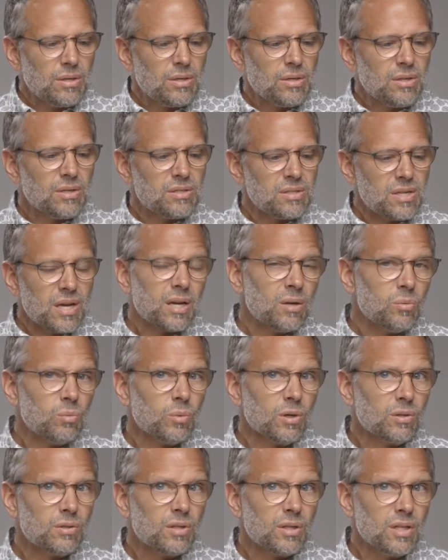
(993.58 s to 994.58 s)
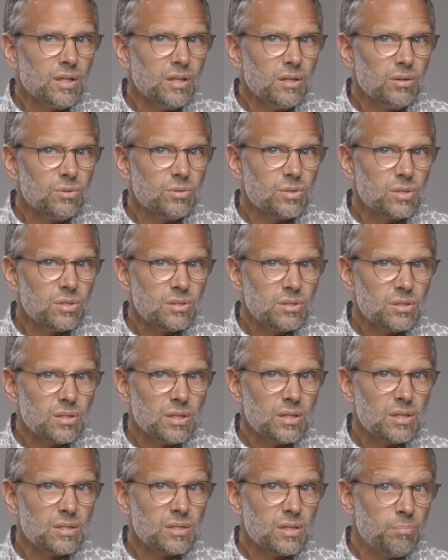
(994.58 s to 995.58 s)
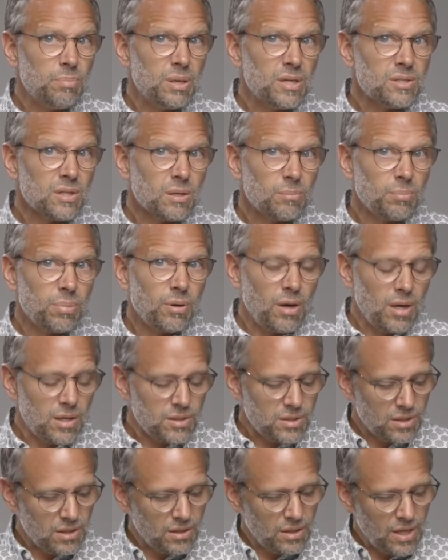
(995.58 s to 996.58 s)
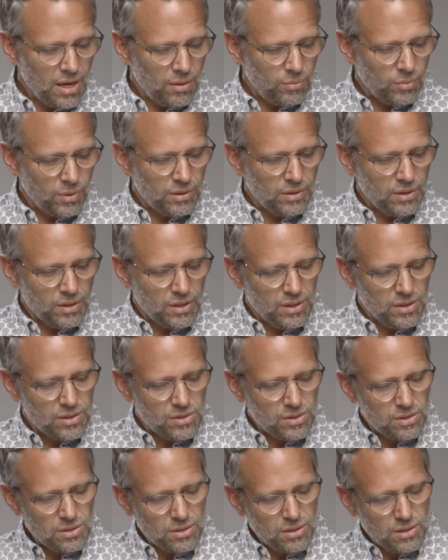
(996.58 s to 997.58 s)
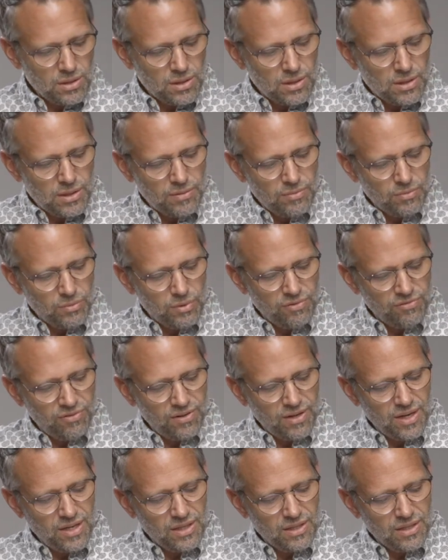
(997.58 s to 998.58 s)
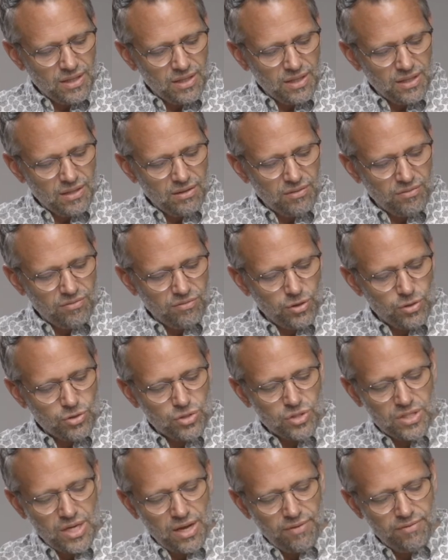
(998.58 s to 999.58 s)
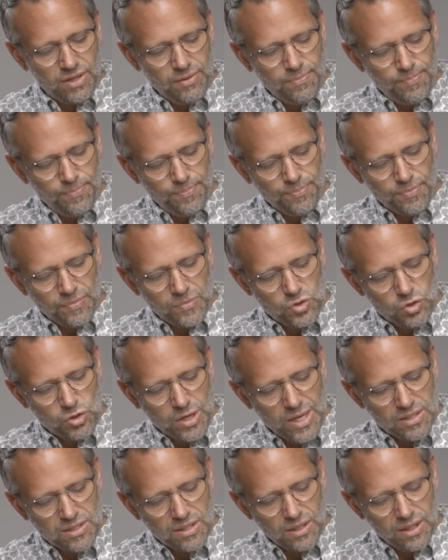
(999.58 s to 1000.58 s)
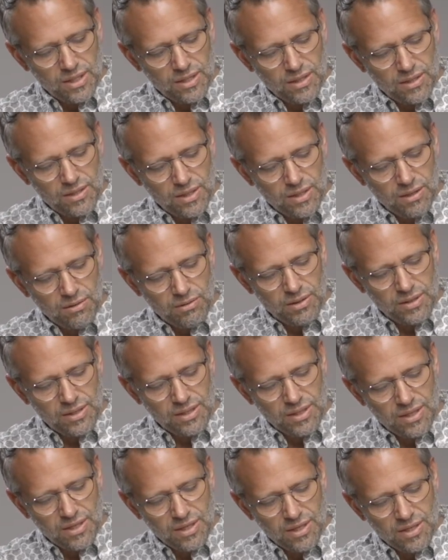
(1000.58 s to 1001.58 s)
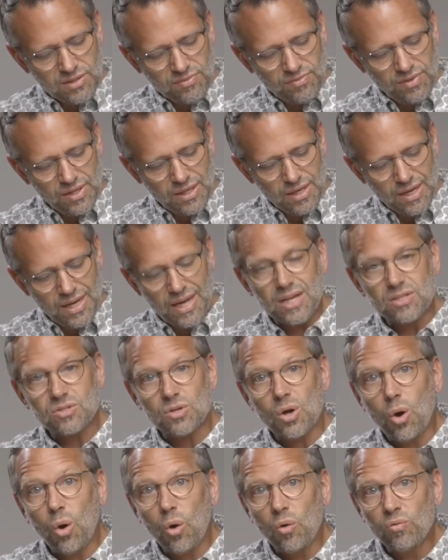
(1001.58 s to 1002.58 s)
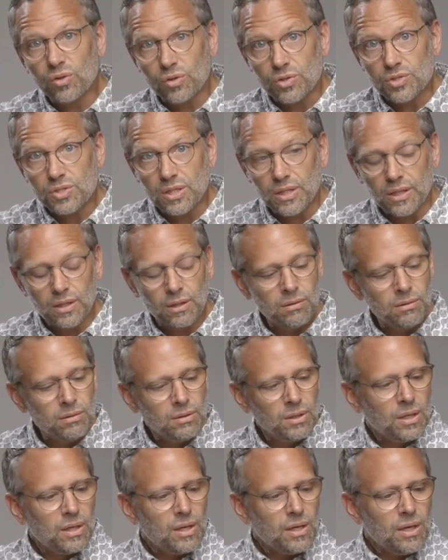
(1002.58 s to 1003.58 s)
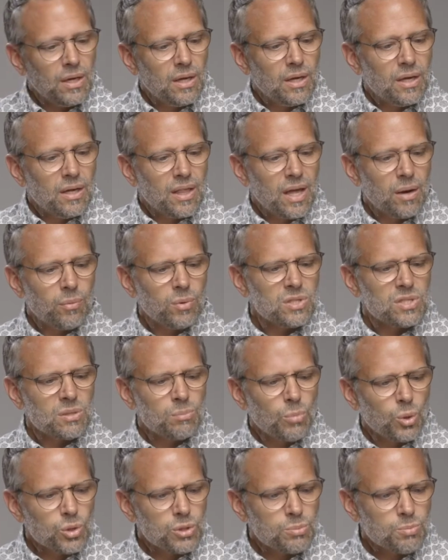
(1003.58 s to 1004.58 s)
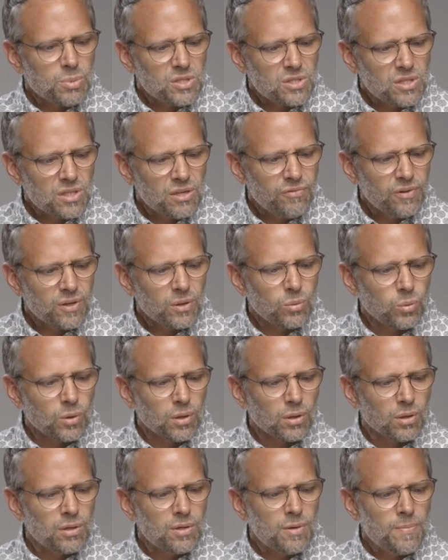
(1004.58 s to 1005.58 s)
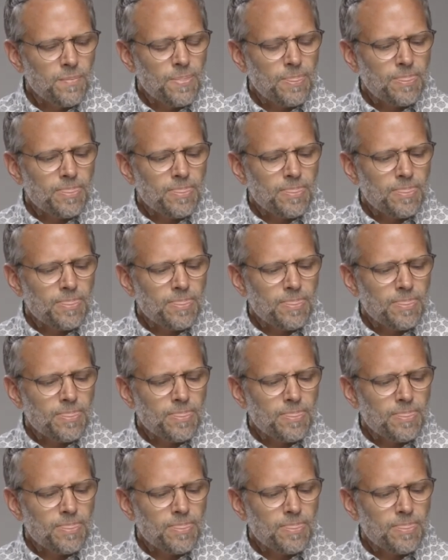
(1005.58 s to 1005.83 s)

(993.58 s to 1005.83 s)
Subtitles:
The second word that he uses is episkopos, and that one is, we find in verse 7, translated here in the ESV as overseer. That one's a more specific word.